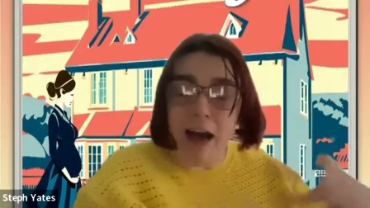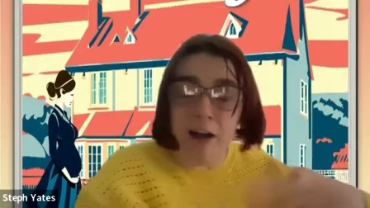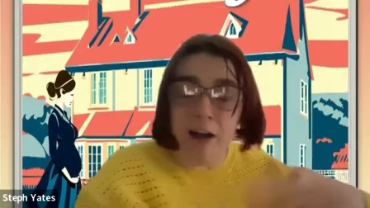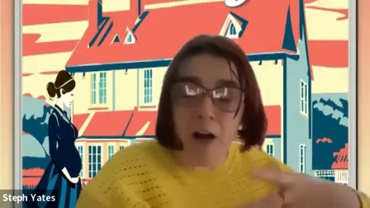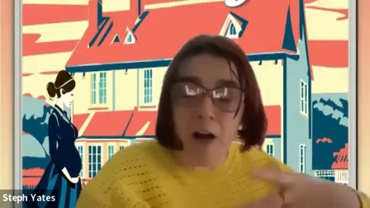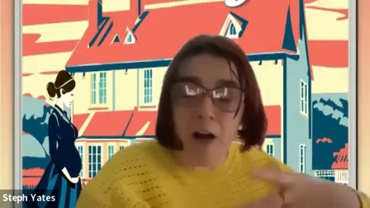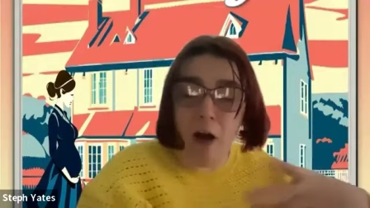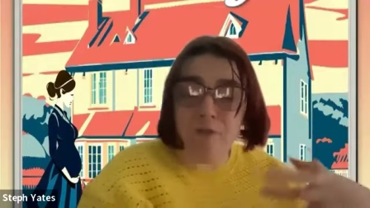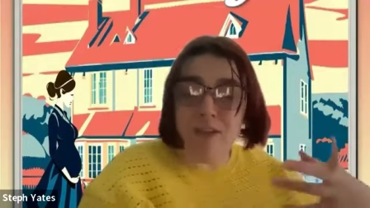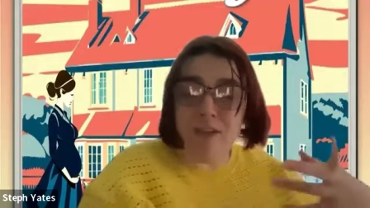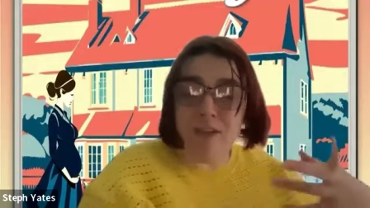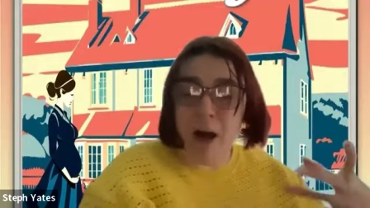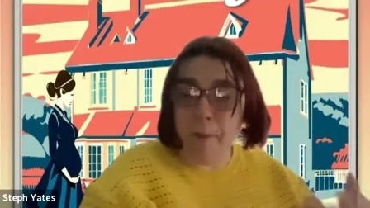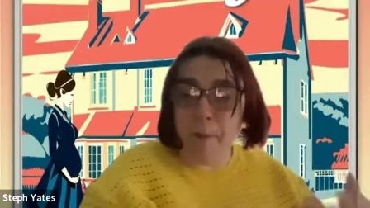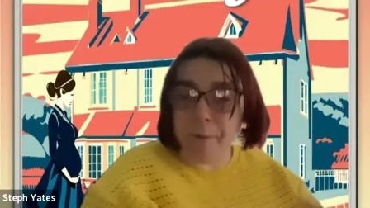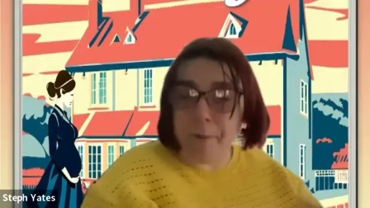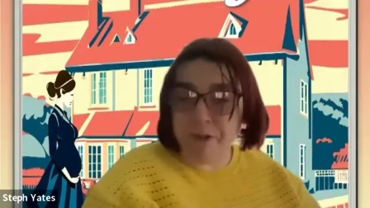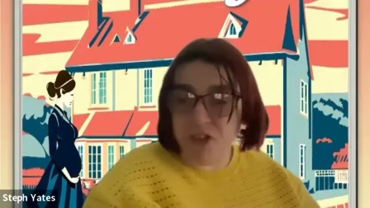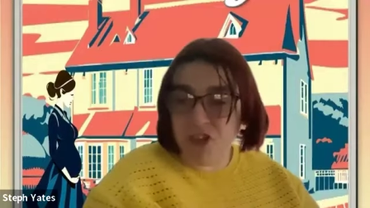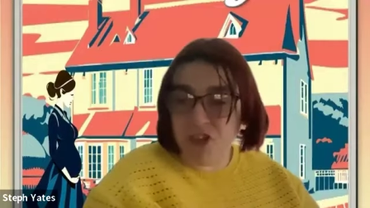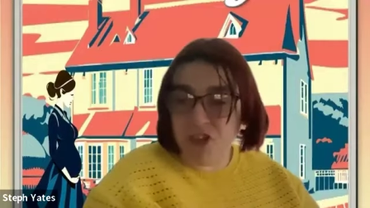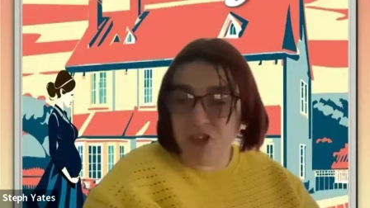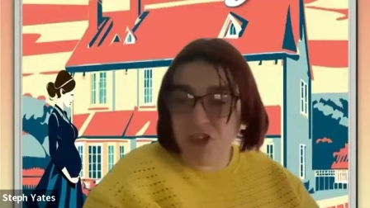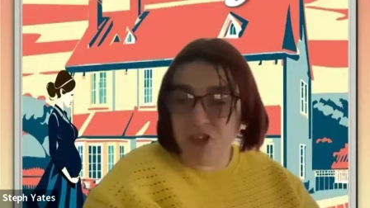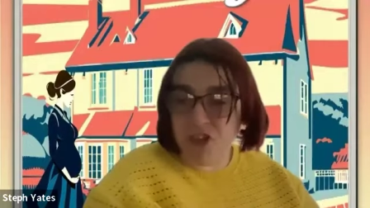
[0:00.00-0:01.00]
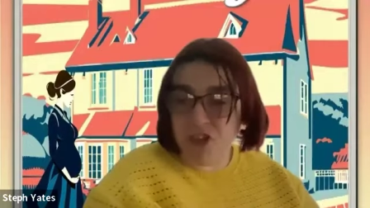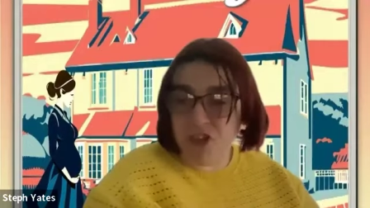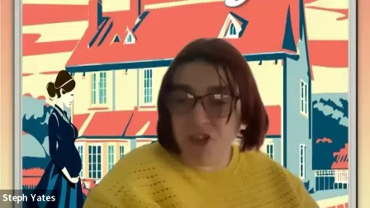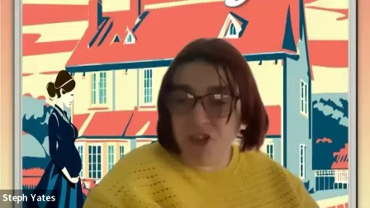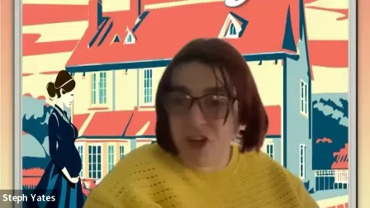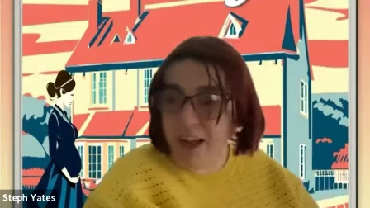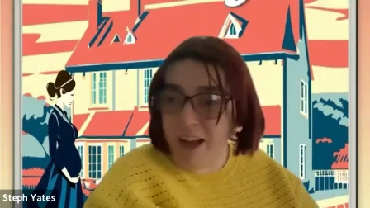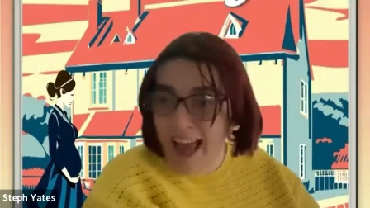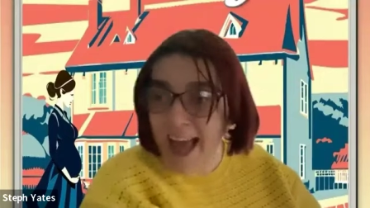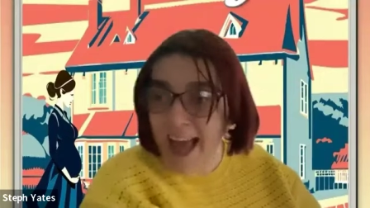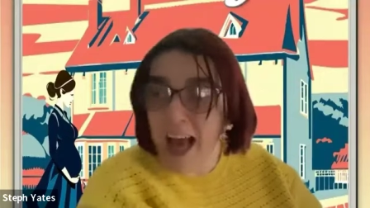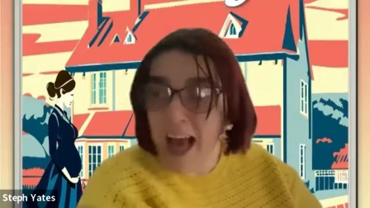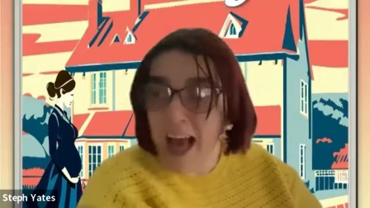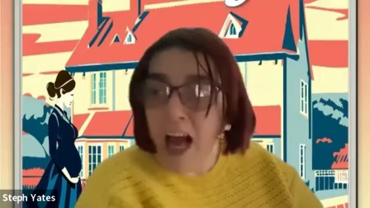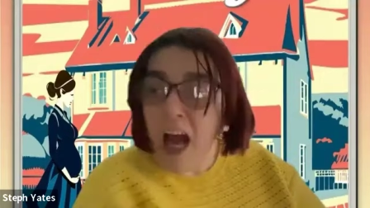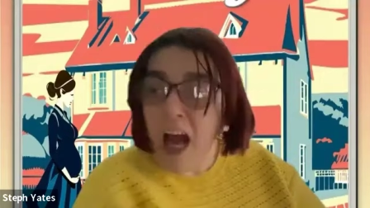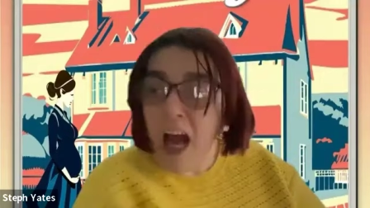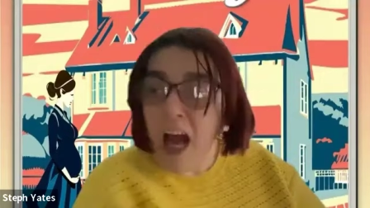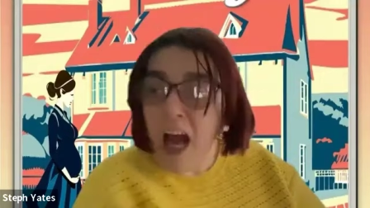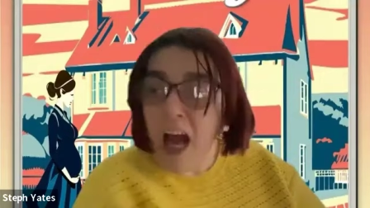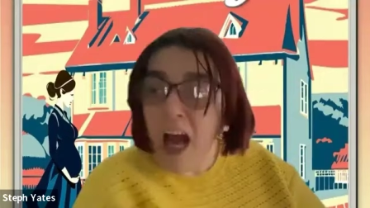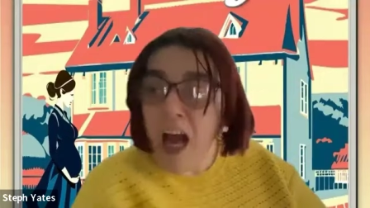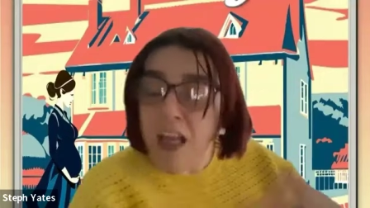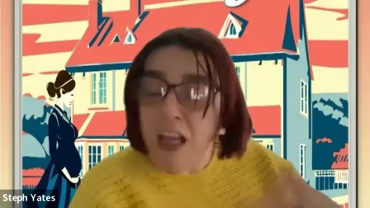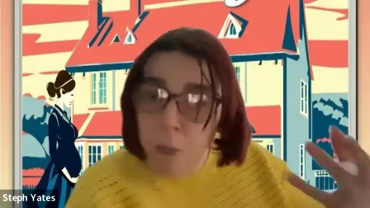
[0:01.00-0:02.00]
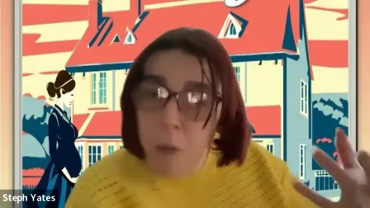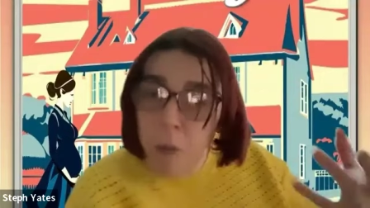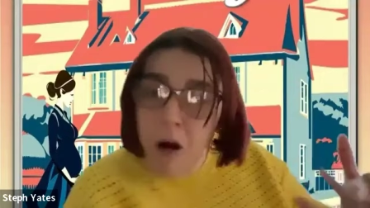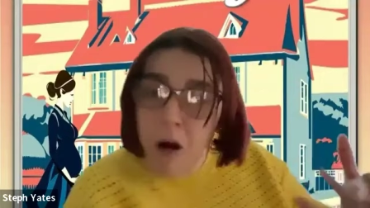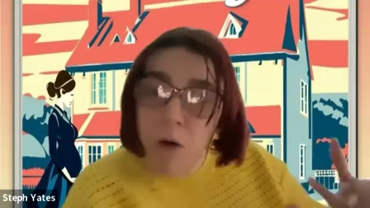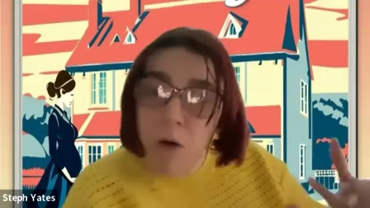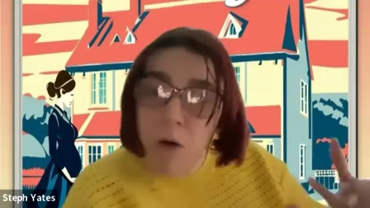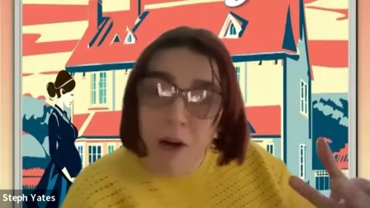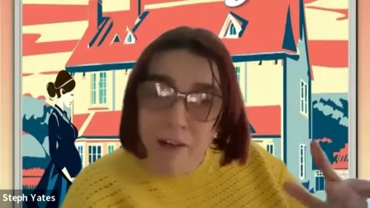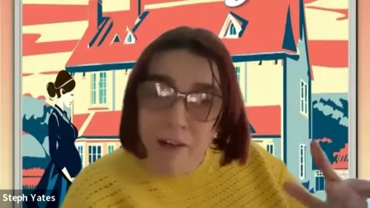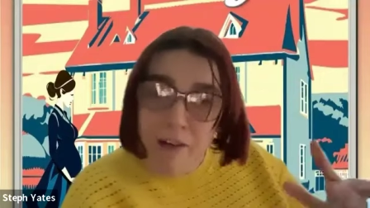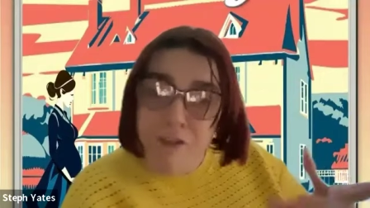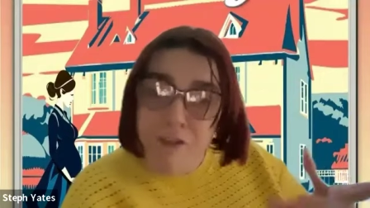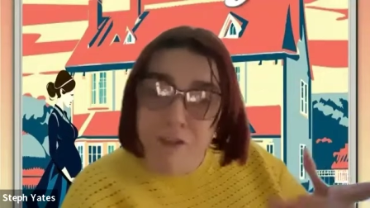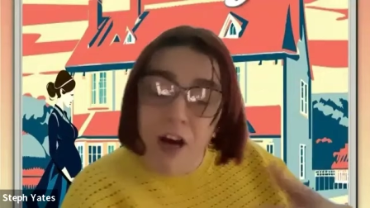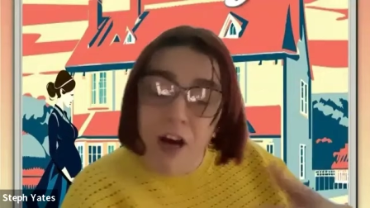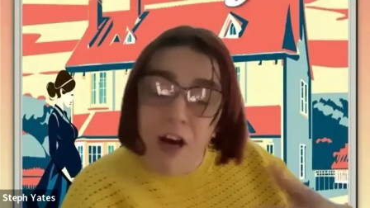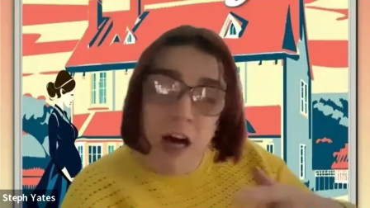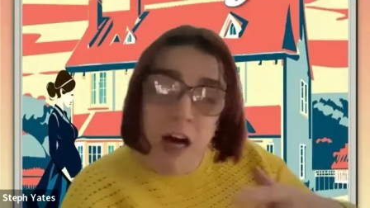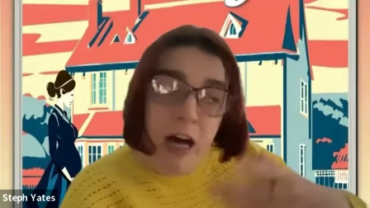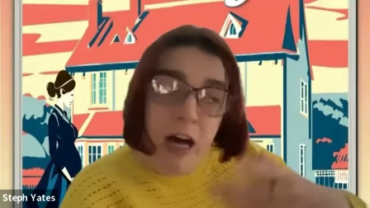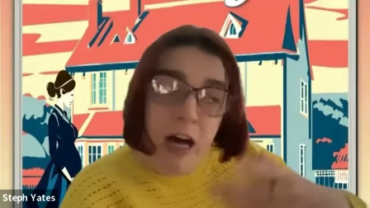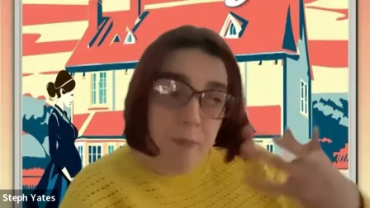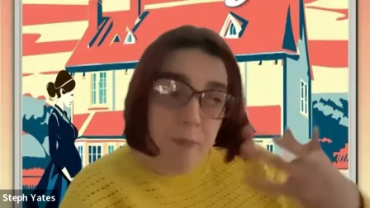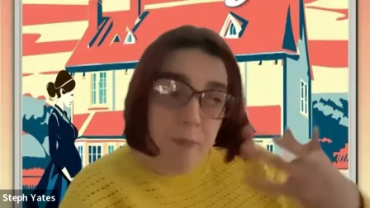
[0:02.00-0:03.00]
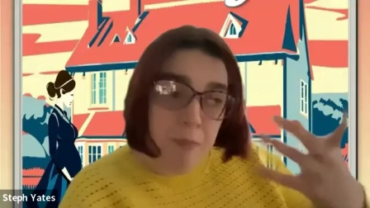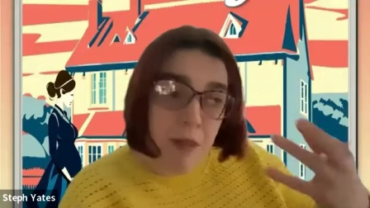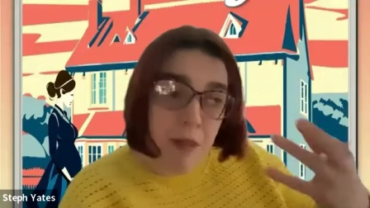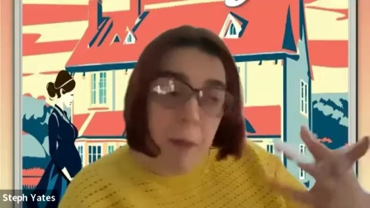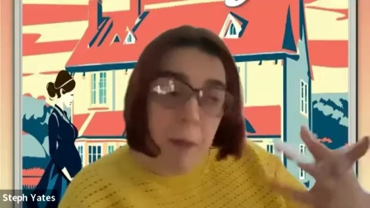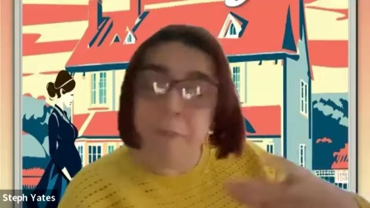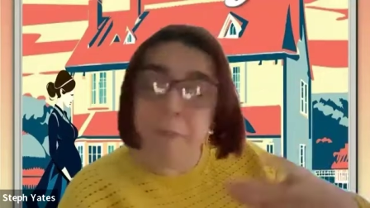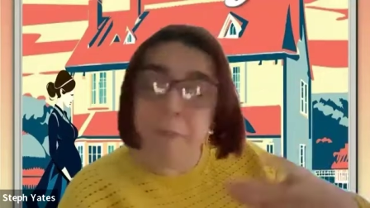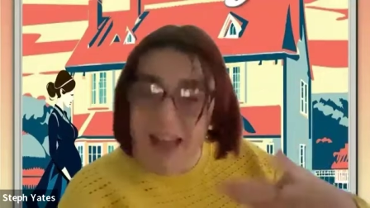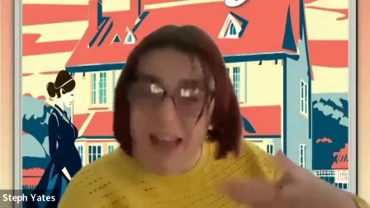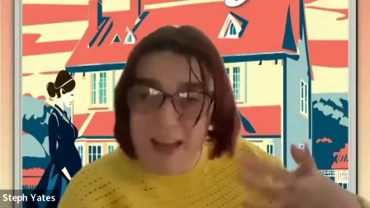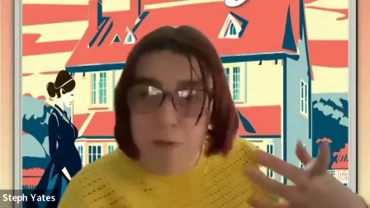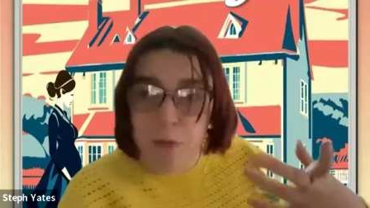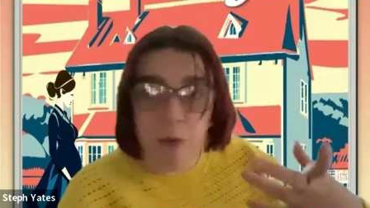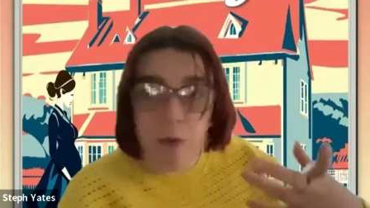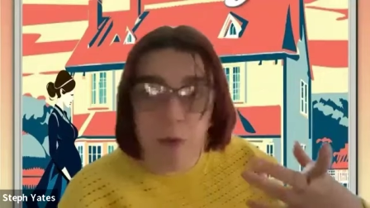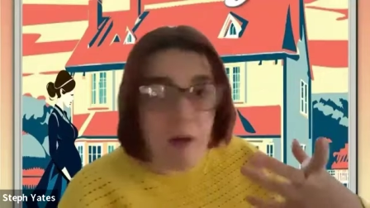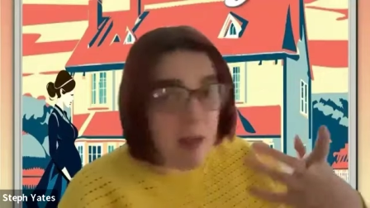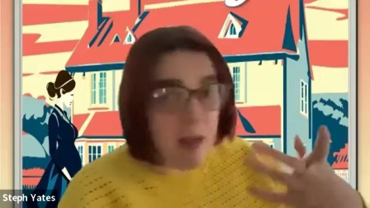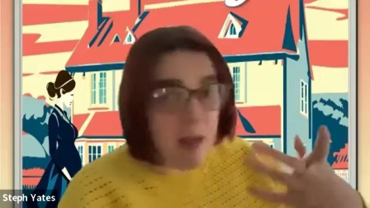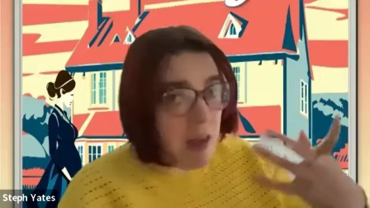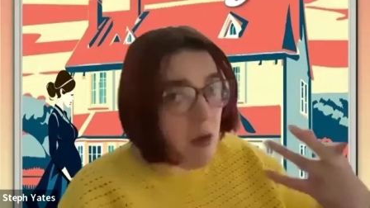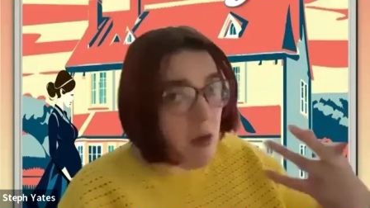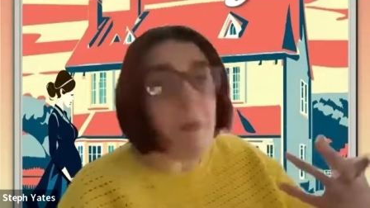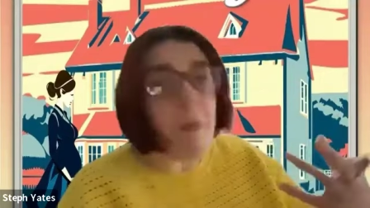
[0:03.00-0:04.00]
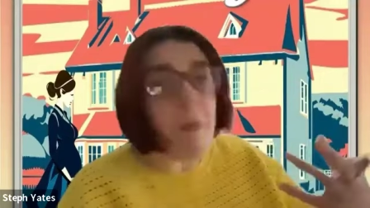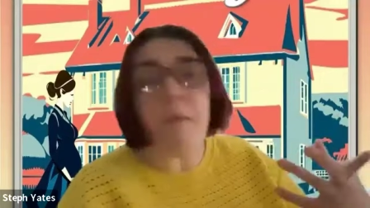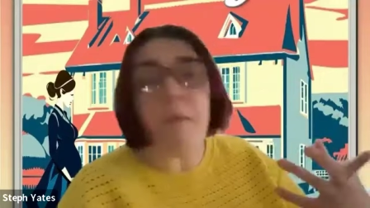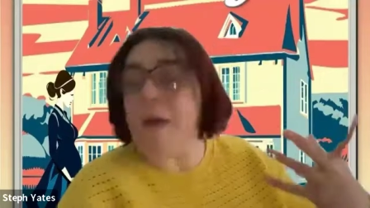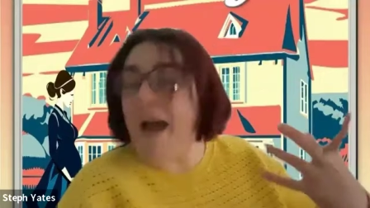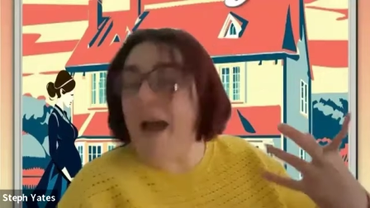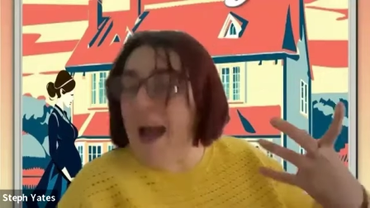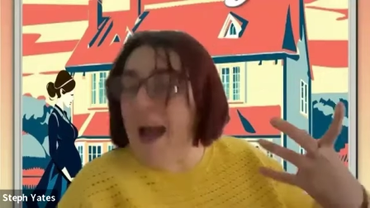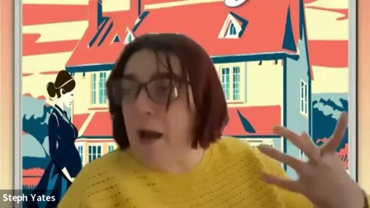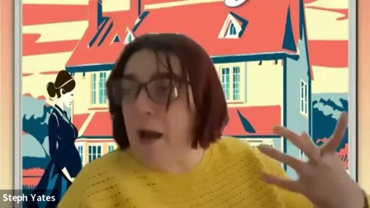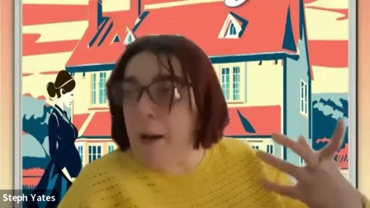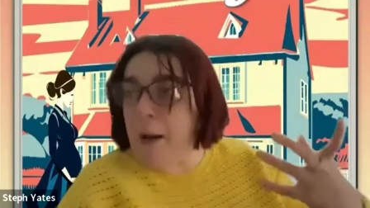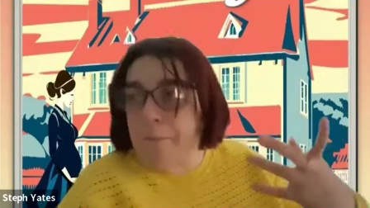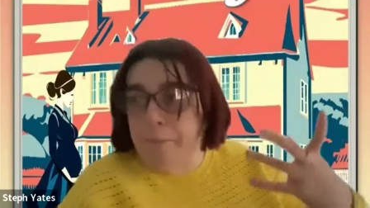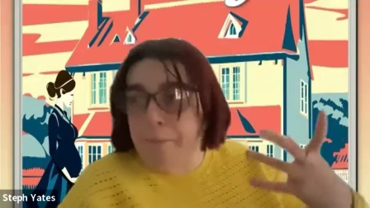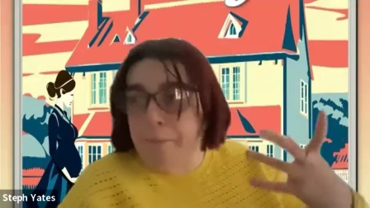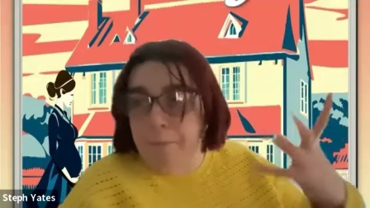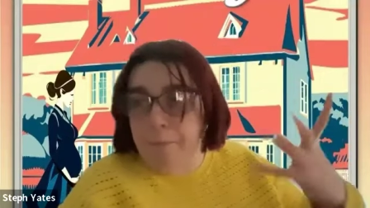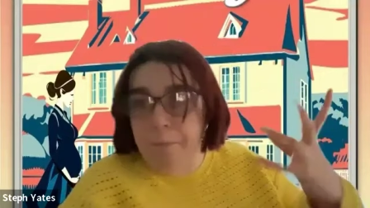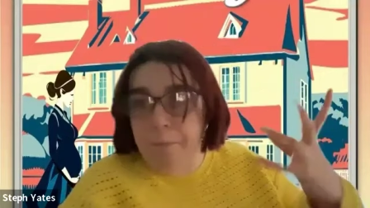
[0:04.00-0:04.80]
got the opportunity to work with um, and meet some of my uh,